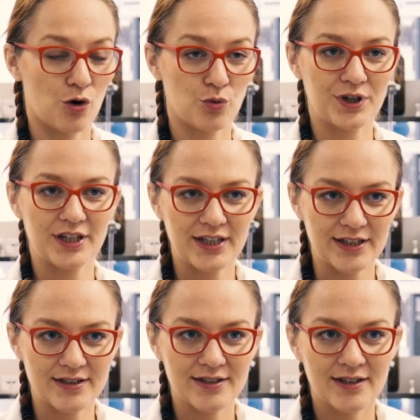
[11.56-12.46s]
all we
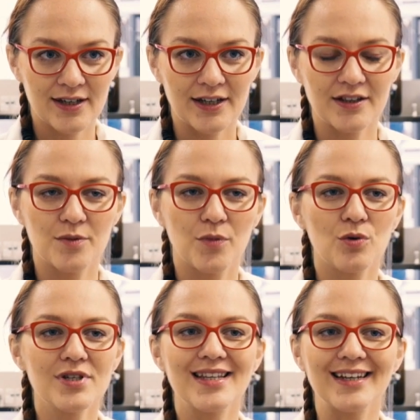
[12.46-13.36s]
need in the
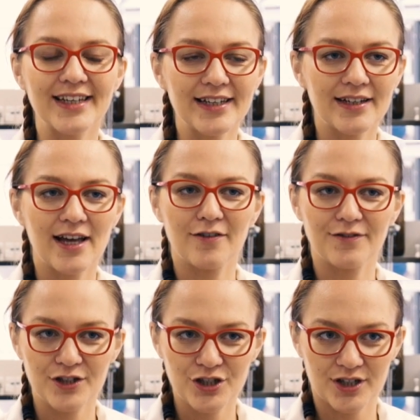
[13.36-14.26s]
most lean,
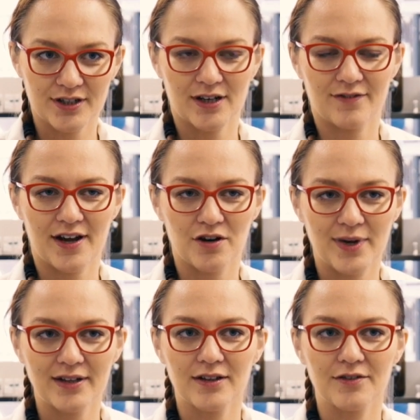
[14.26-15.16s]
efficient,
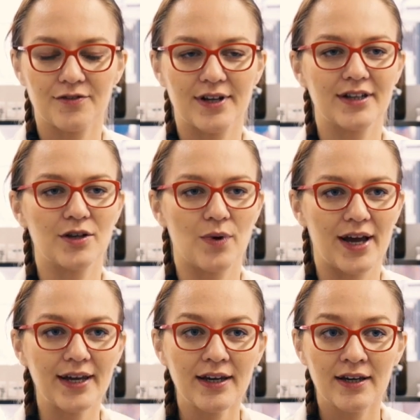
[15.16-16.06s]
environmentally friendly
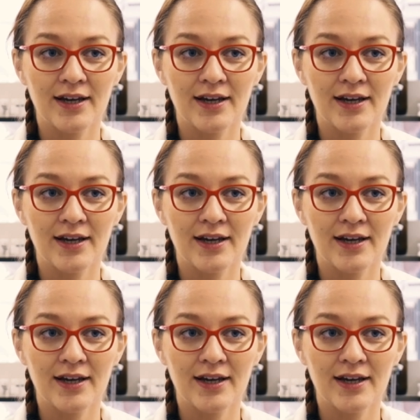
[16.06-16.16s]
way,